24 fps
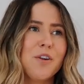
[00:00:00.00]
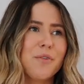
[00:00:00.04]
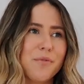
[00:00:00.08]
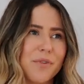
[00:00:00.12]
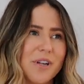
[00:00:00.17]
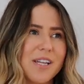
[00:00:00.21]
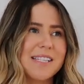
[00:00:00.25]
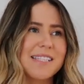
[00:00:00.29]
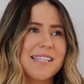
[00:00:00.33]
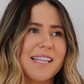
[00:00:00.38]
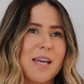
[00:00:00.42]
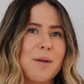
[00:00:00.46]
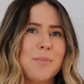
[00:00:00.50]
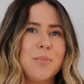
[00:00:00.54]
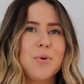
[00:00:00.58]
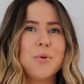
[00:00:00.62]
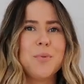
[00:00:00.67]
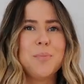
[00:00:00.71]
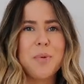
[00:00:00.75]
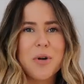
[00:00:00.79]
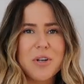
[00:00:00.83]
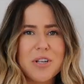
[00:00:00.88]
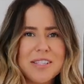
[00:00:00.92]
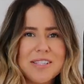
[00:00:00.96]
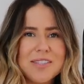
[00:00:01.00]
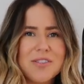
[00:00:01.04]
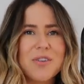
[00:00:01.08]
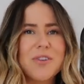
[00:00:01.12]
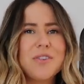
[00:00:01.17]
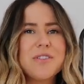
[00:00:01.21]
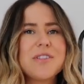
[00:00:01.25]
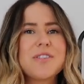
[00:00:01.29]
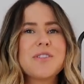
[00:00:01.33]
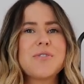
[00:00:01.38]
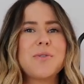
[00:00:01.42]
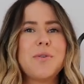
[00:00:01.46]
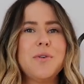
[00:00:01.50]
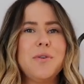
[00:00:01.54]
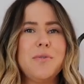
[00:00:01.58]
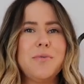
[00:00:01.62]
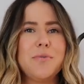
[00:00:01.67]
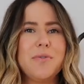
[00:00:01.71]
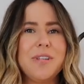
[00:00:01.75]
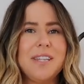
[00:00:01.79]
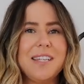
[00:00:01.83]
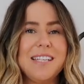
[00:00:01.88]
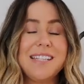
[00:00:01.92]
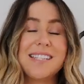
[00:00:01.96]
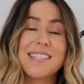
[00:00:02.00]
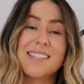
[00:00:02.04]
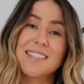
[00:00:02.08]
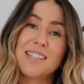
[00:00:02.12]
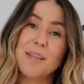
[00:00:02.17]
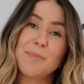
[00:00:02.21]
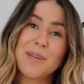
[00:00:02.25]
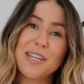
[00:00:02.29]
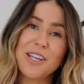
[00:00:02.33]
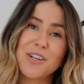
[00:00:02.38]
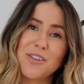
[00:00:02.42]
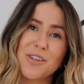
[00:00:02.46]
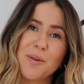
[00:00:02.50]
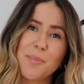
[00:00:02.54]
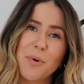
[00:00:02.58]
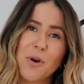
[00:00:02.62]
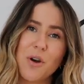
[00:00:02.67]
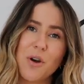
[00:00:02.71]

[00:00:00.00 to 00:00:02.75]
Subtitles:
For example, bodysuits sort of really slimming on the